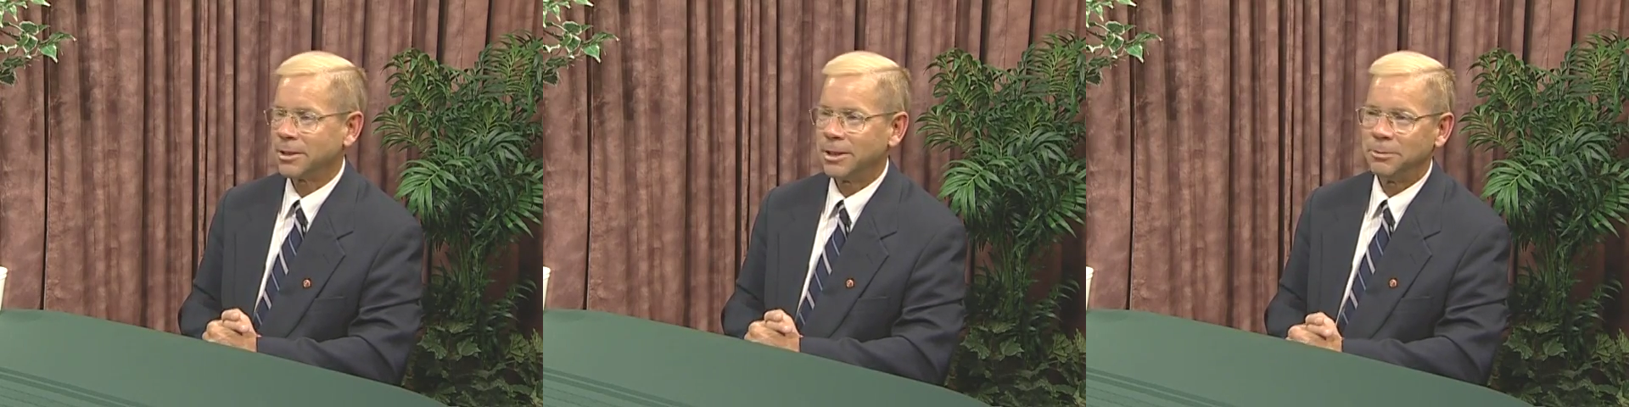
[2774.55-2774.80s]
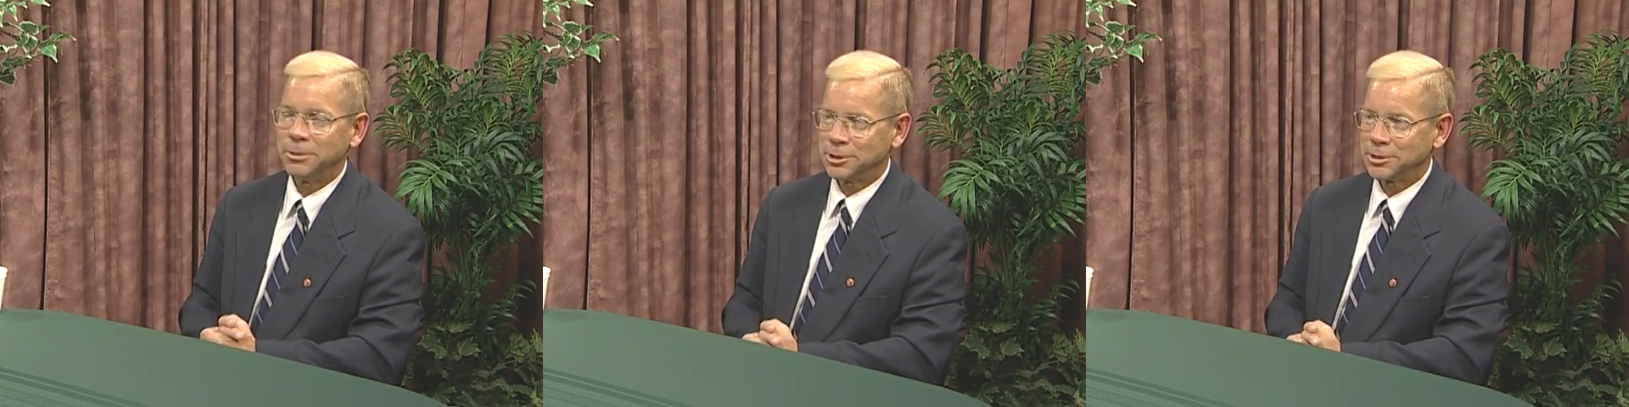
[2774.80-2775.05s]
that
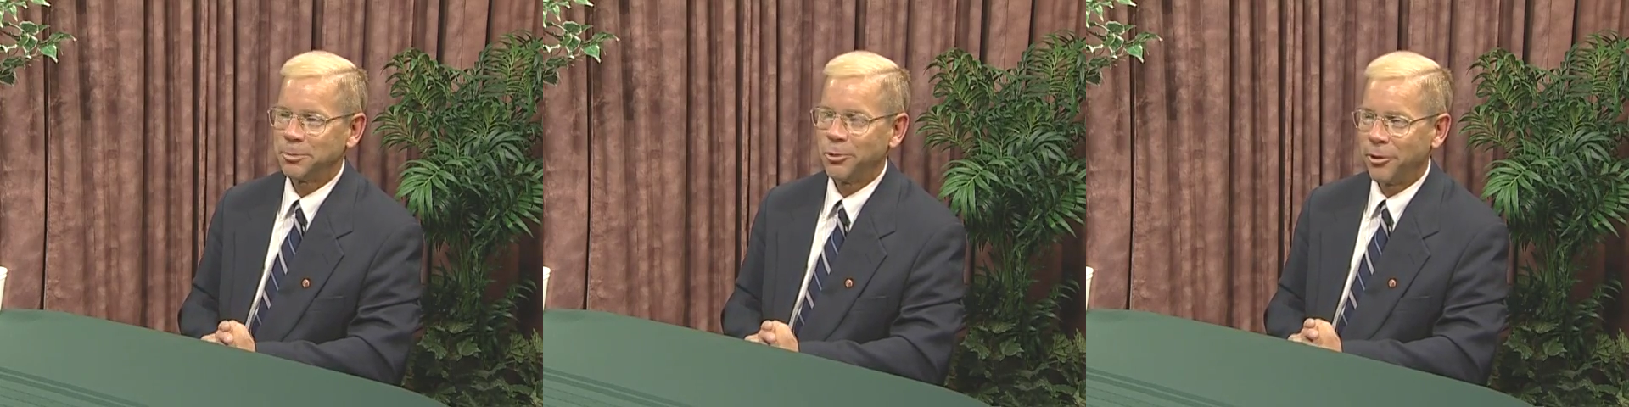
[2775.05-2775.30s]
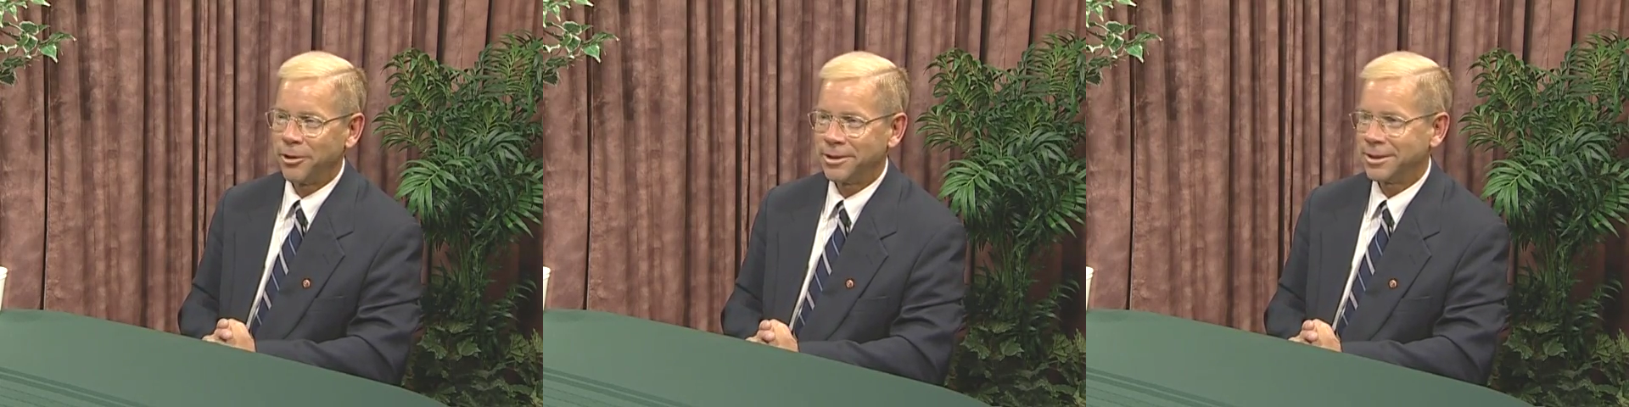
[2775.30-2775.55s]
I'm
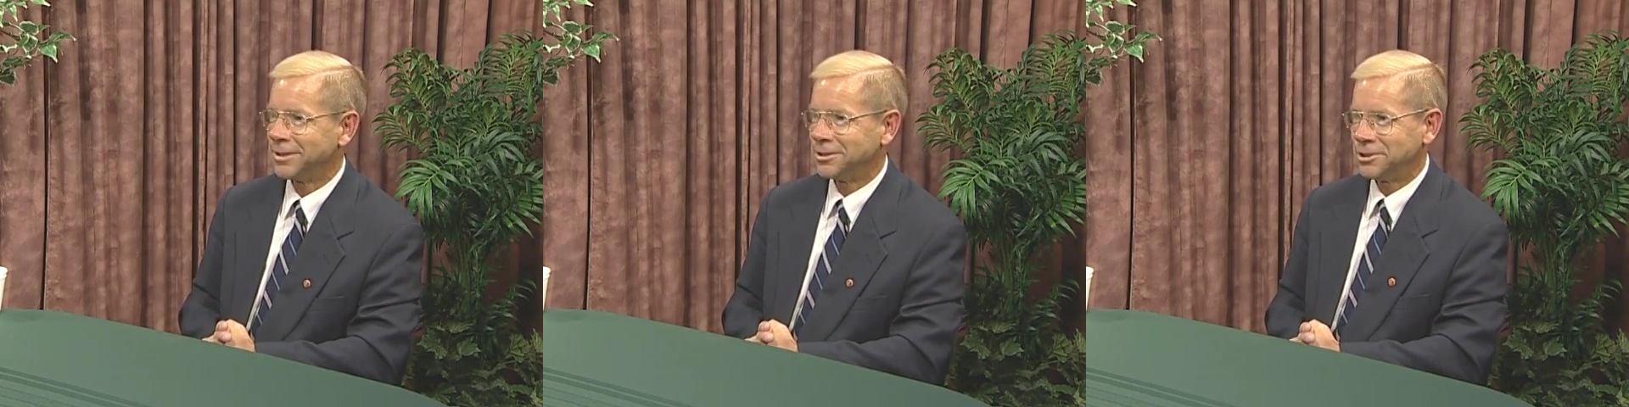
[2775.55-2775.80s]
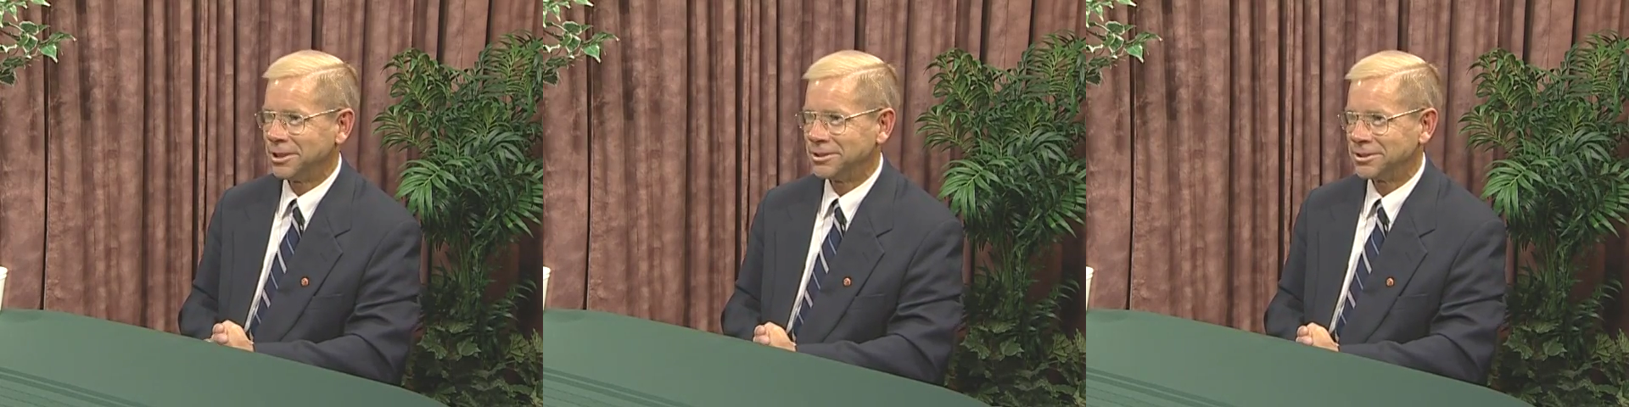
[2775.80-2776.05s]
disappointed at a
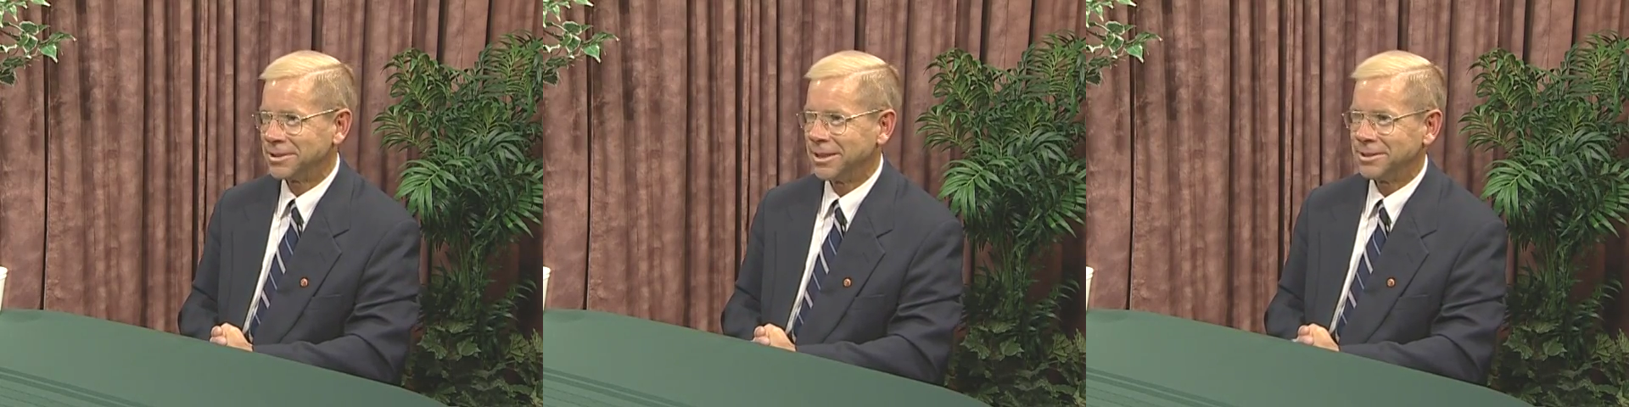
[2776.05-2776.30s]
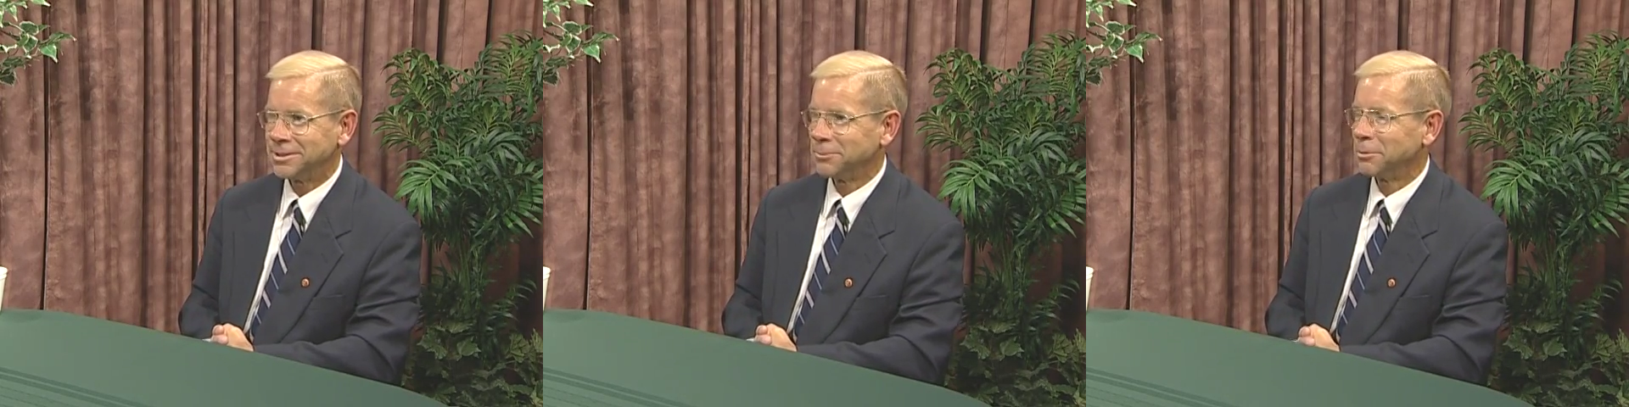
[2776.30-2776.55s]
judge's
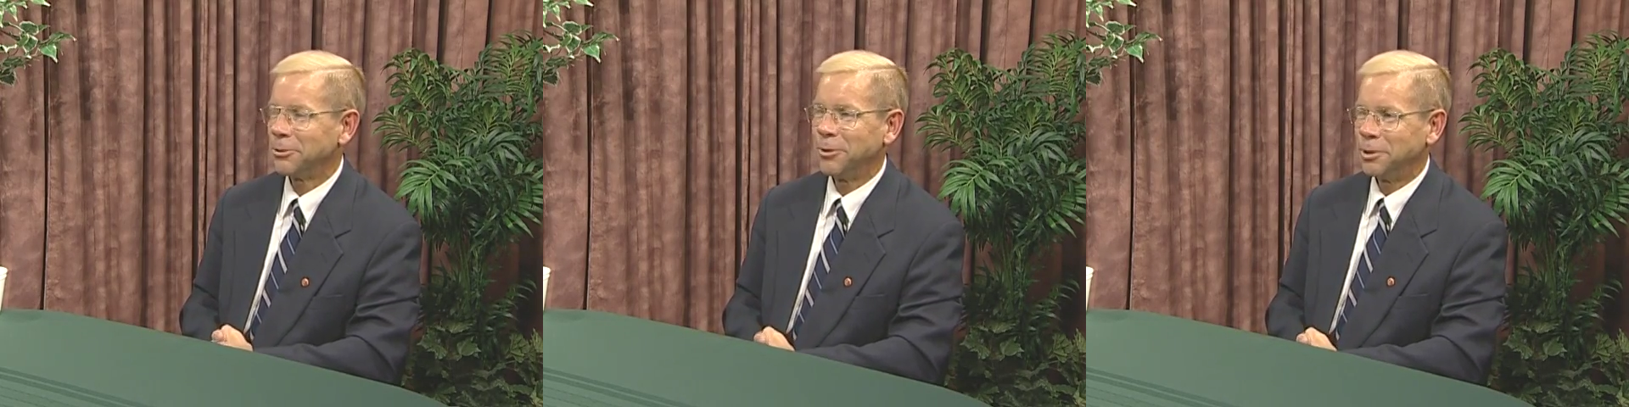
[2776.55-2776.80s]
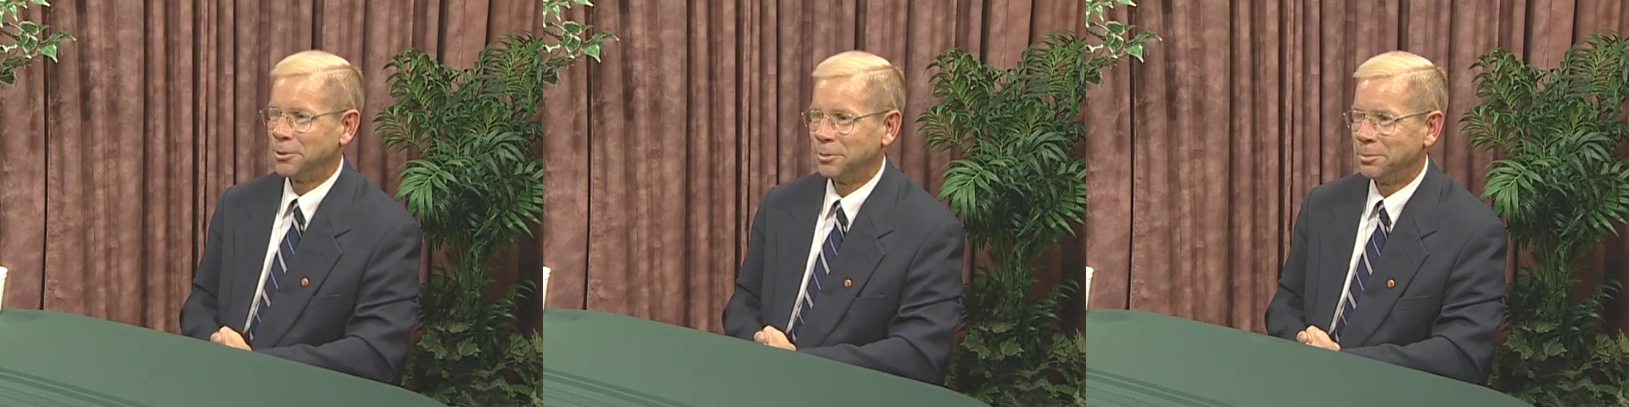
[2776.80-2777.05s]
sentence and we're
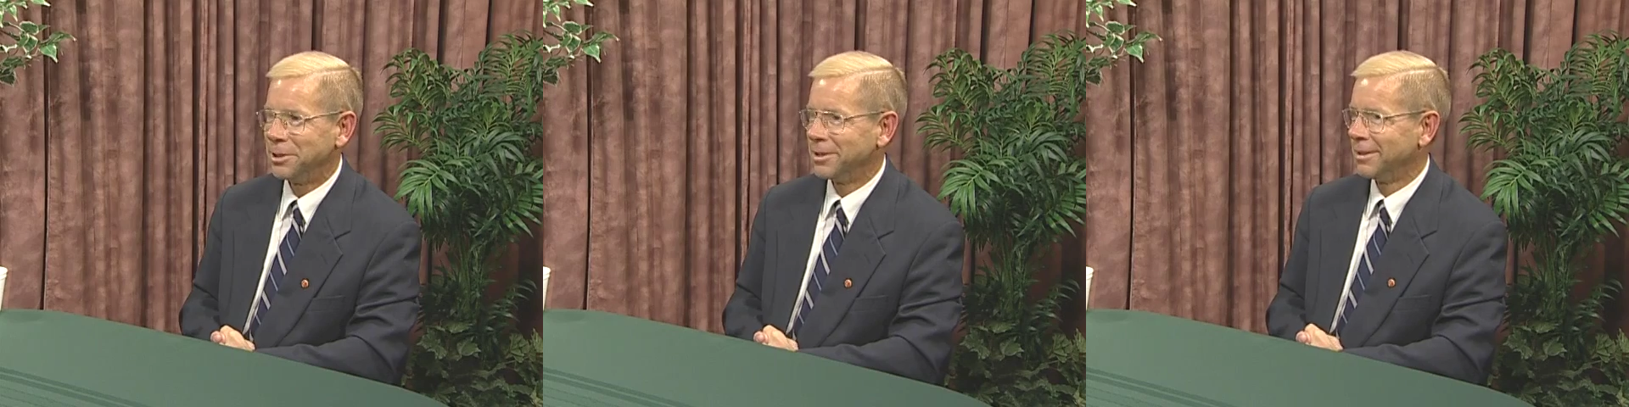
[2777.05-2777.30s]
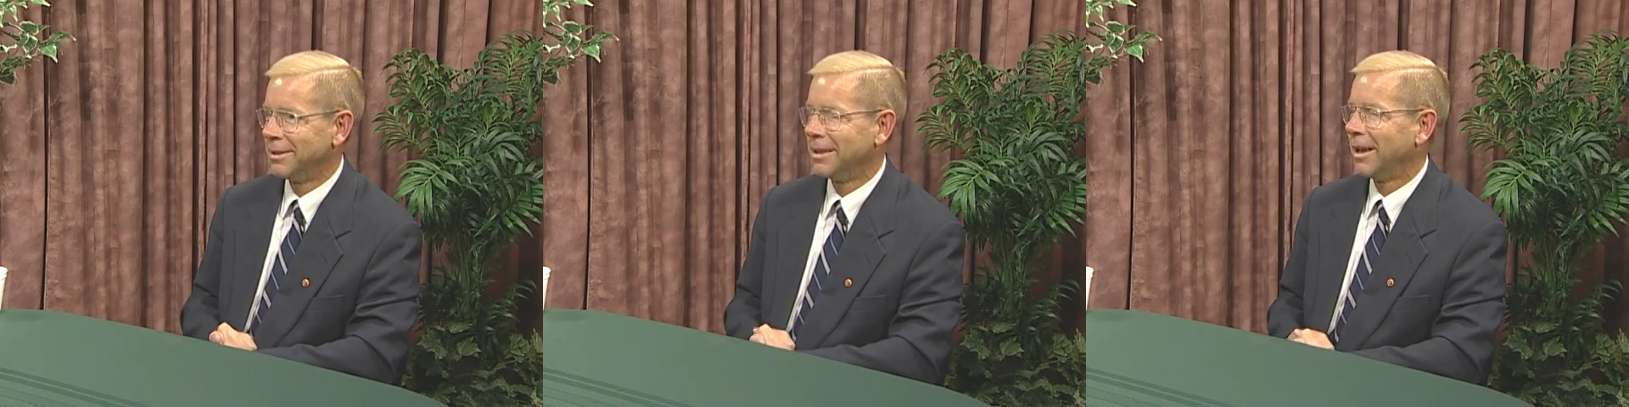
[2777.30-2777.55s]
going to
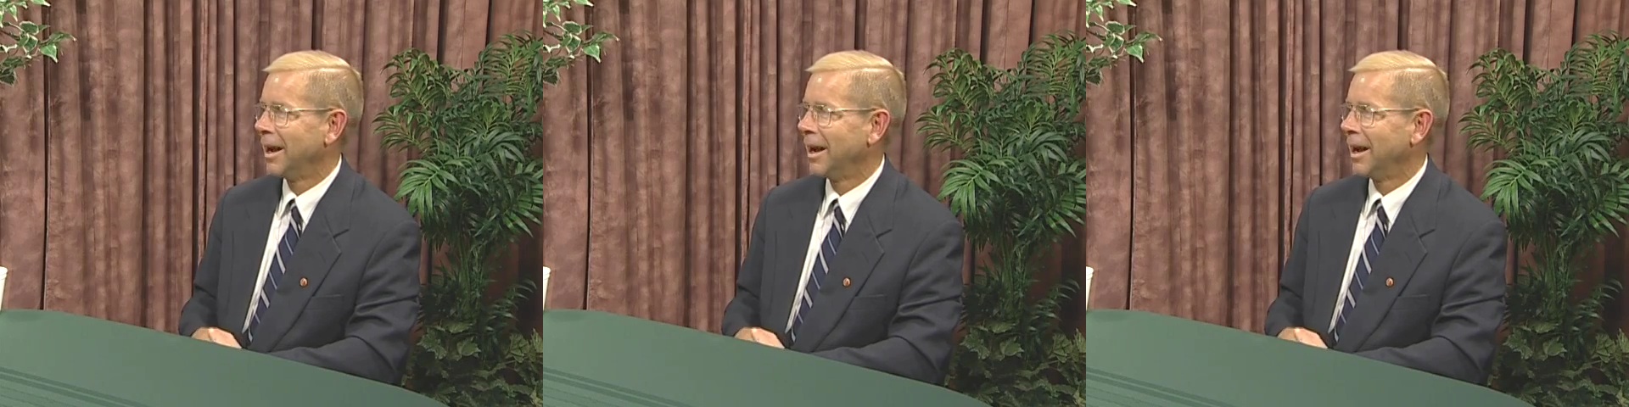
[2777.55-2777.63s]
appeal.